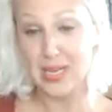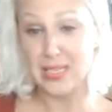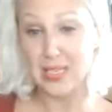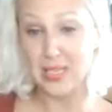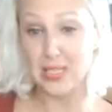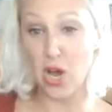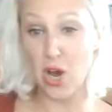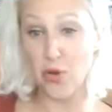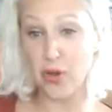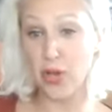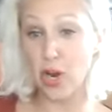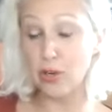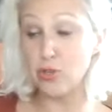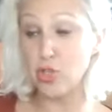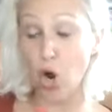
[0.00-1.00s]
So,
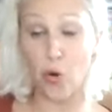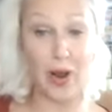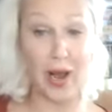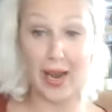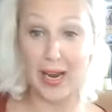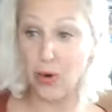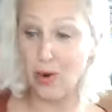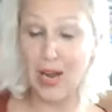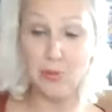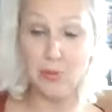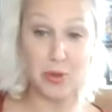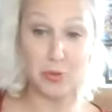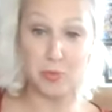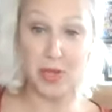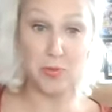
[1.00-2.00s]
don't hang around
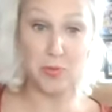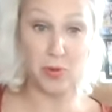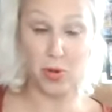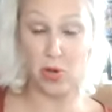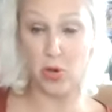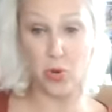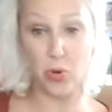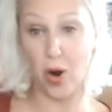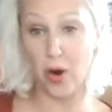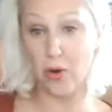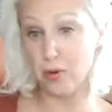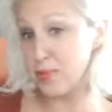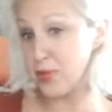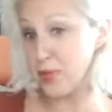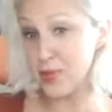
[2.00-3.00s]
with the people who are
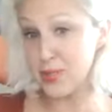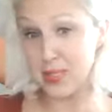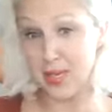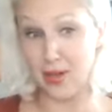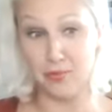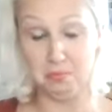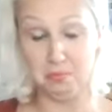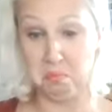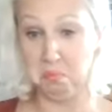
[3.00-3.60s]
abusive.